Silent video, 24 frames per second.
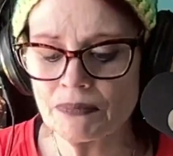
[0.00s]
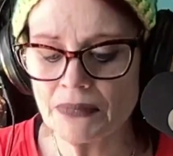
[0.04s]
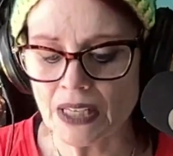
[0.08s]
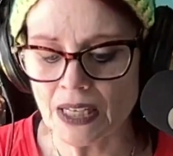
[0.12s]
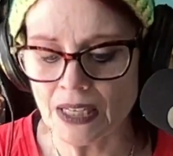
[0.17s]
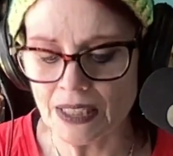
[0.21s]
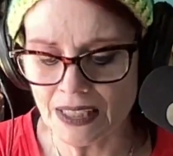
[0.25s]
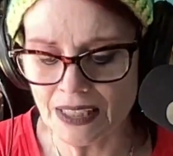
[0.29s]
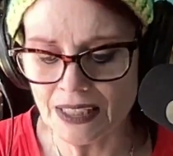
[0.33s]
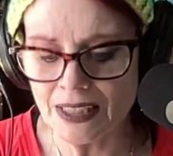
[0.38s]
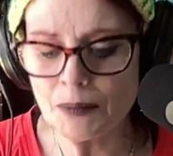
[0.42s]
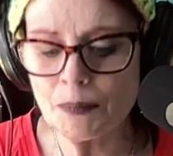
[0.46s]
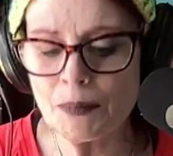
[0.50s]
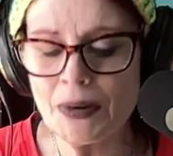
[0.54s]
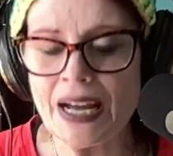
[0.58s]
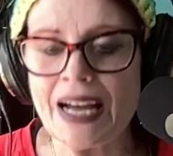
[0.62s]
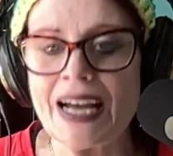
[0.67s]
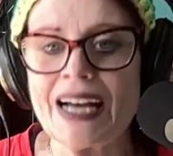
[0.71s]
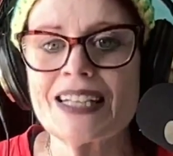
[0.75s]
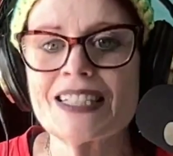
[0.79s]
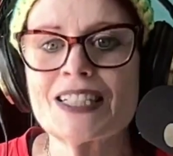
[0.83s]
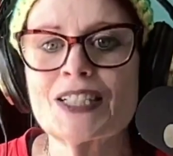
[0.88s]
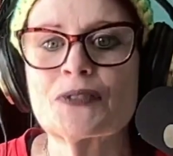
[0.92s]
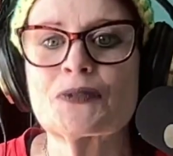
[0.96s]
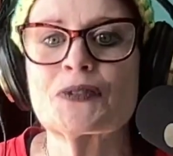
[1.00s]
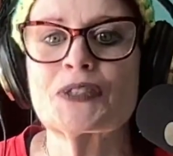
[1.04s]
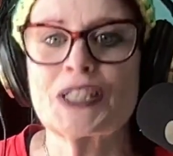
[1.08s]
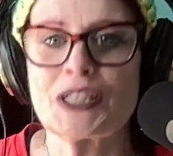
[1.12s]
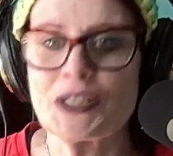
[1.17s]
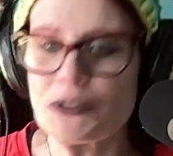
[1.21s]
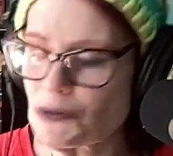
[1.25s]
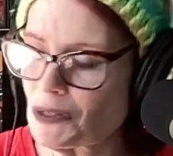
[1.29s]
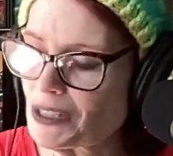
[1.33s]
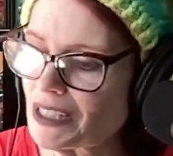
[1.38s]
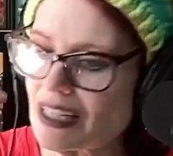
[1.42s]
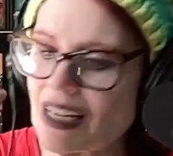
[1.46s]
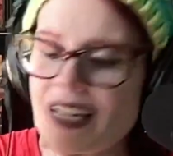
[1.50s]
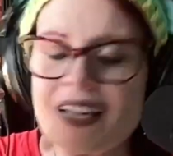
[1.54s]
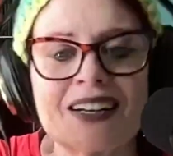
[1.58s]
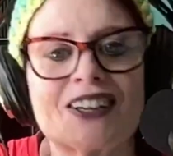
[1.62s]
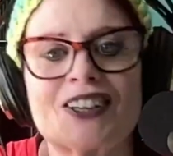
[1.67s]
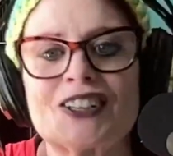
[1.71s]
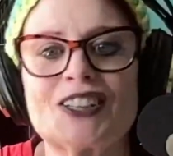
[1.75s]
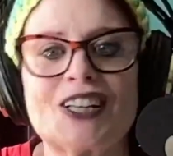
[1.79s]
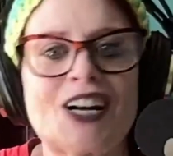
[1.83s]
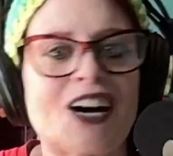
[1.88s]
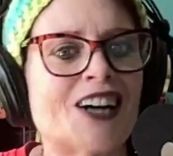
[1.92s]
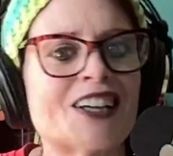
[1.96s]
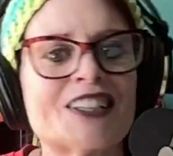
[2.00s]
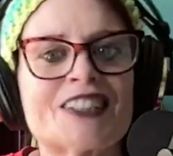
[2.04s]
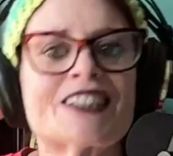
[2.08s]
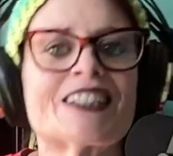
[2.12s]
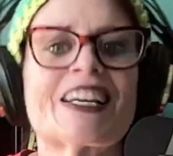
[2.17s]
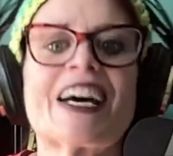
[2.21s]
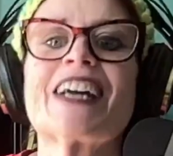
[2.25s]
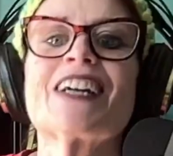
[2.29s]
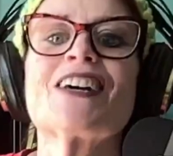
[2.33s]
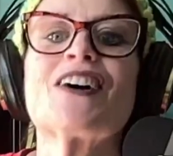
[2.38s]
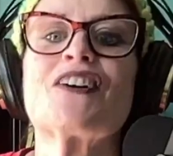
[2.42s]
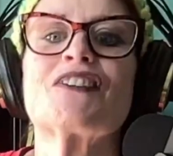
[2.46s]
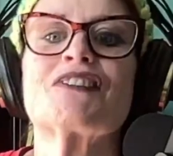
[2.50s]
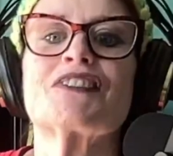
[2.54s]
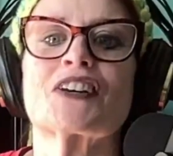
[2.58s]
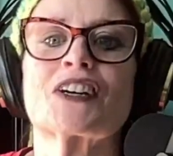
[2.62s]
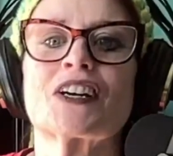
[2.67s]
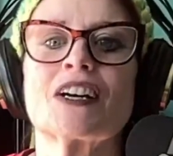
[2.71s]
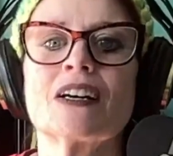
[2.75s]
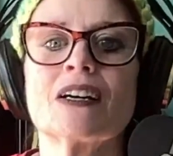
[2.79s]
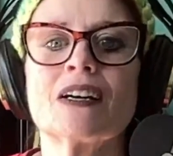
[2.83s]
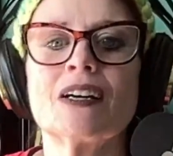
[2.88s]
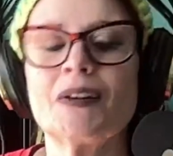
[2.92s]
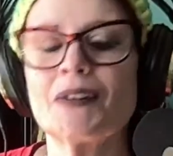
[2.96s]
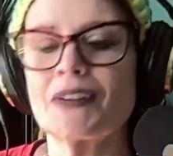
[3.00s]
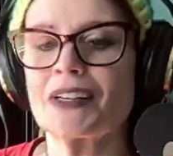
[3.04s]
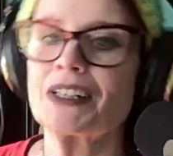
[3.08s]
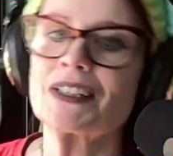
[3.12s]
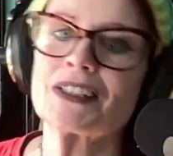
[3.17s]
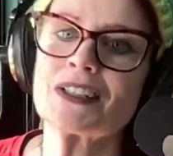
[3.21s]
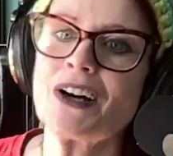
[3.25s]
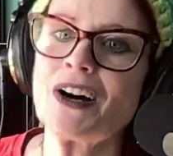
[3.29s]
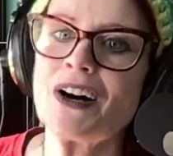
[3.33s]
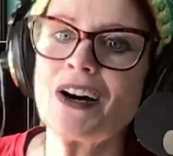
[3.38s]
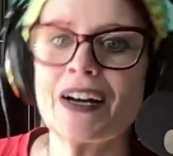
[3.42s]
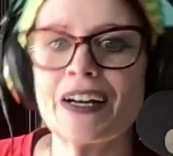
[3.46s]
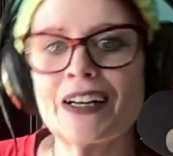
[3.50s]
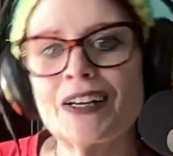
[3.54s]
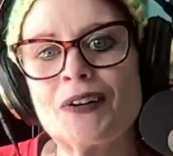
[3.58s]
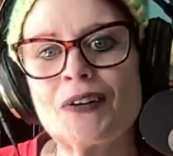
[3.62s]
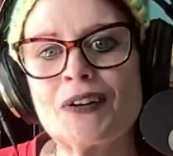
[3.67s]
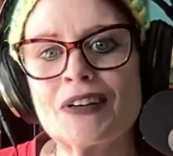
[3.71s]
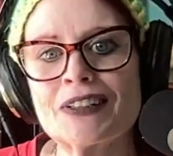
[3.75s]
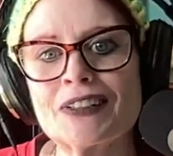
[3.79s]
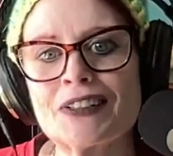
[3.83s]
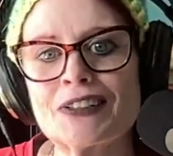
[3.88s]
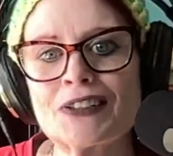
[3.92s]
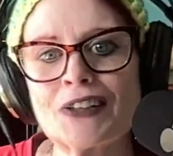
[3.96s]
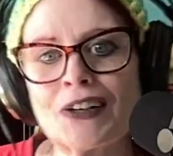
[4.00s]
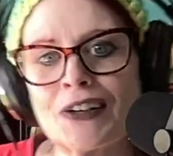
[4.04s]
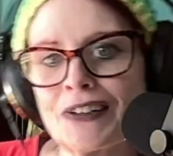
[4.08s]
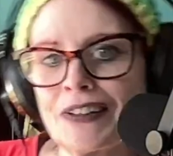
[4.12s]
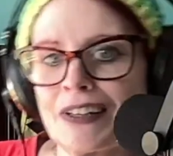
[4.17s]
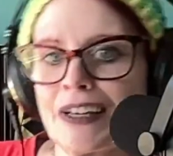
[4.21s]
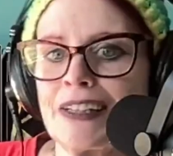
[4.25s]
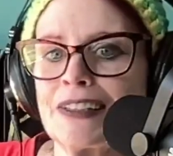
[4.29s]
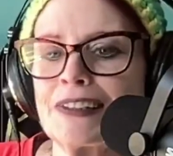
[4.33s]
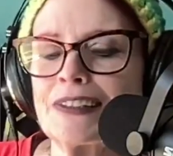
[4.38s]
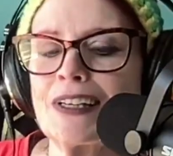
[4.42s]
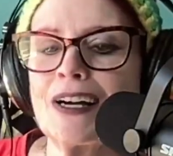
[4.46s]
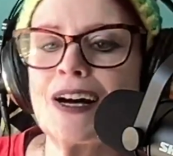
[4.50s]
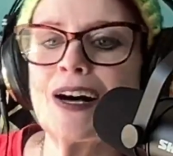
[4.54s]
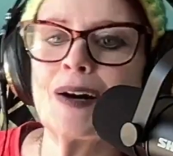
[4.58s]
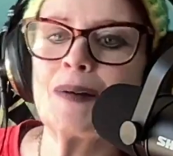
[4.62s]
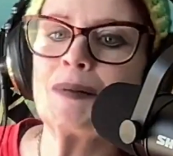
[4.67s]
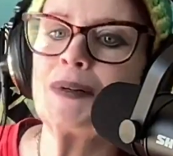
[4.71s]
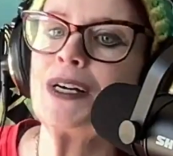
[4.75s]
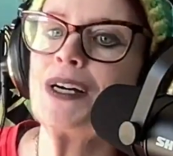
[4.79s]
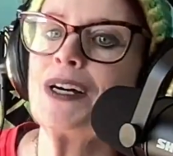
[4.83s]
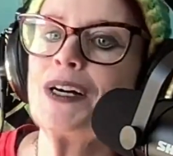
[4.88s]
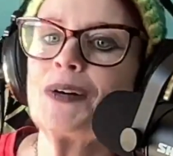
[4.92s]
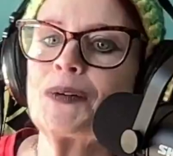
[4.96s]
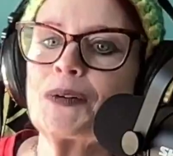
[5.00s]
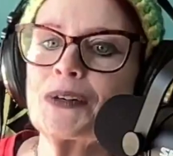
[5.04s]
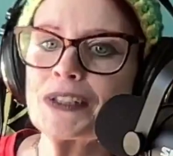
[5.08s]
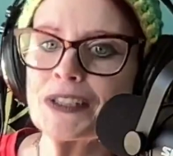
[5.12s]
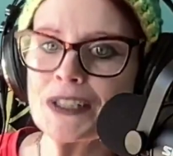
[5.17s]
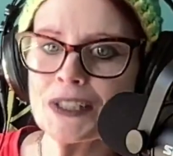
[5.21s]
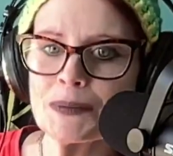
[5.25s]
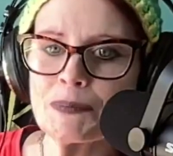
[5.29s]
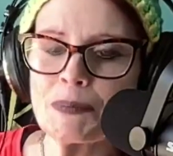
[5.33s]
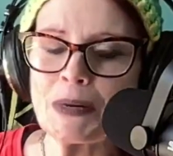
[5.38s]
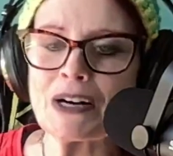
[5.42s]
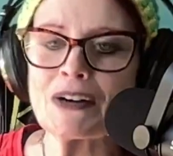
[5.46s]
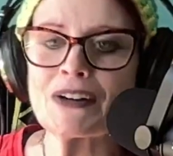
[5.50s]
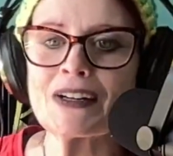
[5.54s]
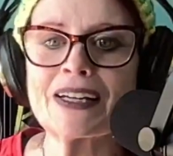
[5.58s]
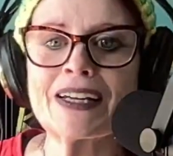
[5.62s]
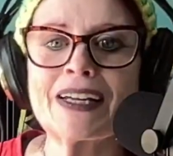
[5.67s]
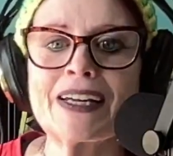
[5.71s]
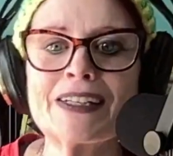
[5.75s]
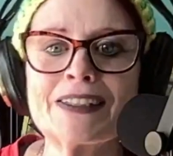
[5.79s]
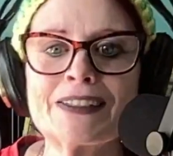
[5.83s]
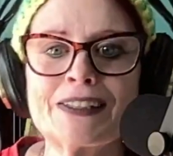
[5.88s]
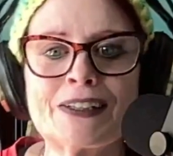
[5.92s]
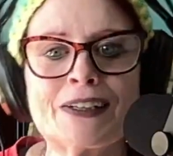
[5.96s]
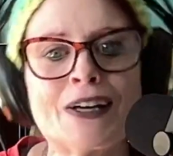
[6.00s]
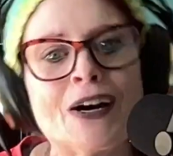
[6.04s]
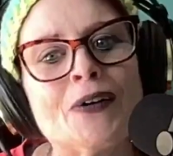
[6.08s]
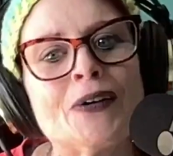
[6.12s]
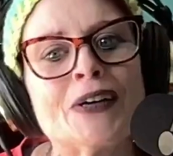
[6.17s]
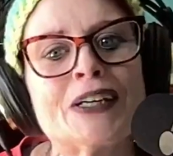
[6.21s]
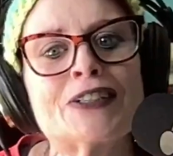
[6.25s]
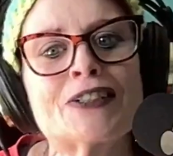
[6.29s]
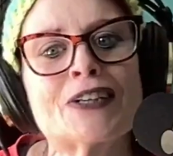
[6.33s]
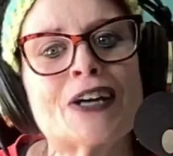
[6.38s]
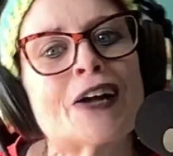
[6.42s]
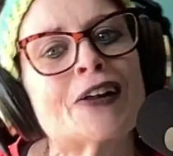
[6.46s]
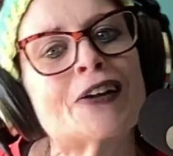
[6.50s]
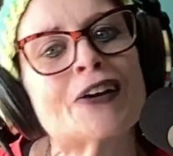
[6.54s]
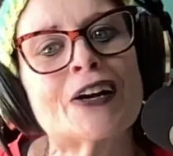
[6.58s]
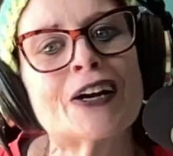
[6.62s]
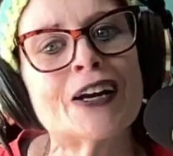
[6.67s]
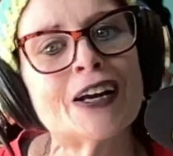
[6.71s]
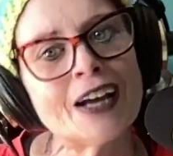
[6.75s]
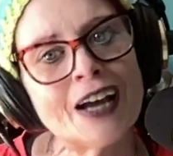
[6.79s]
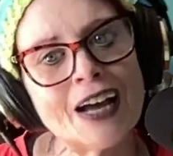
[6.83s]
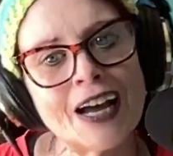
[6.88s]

And in the past, when you would gloss that over, because, oh, I don't want to stir things up. We're just barely getting to know each other.